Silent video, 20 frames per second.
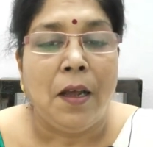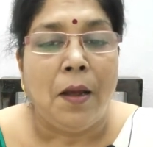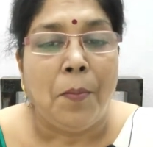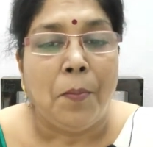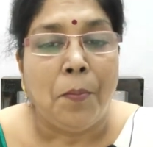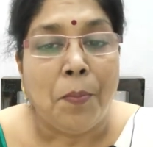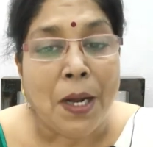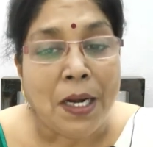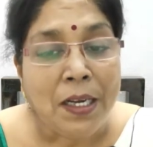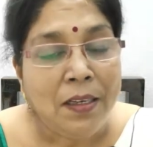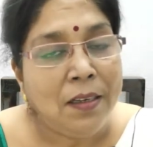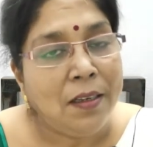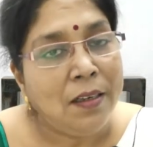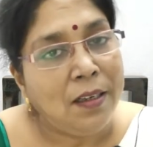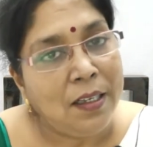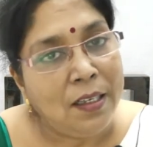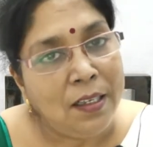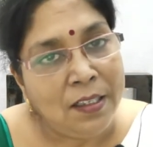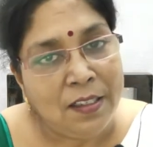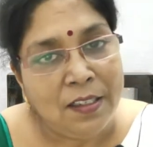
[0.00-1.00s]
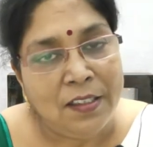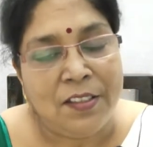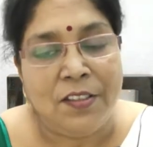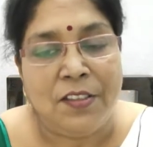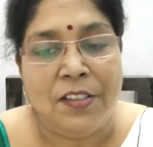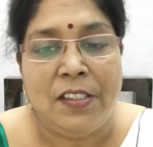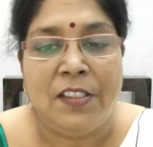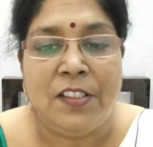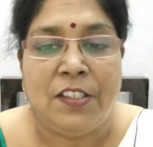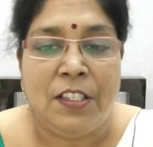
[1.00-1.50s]
but it
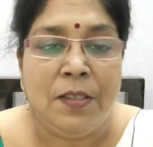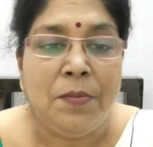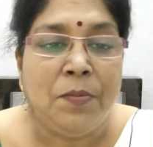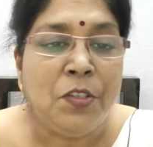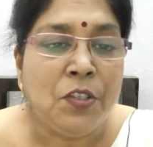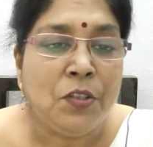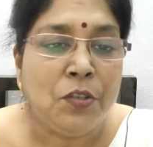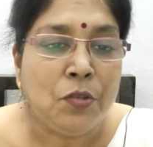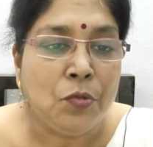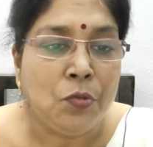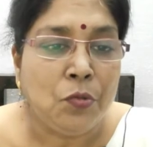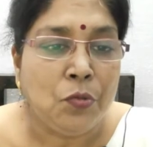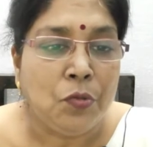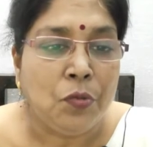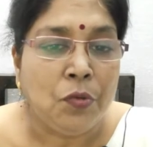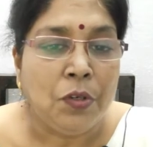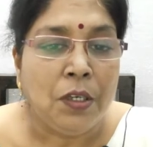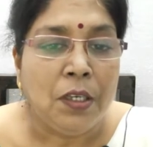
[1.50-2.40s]
still seems true.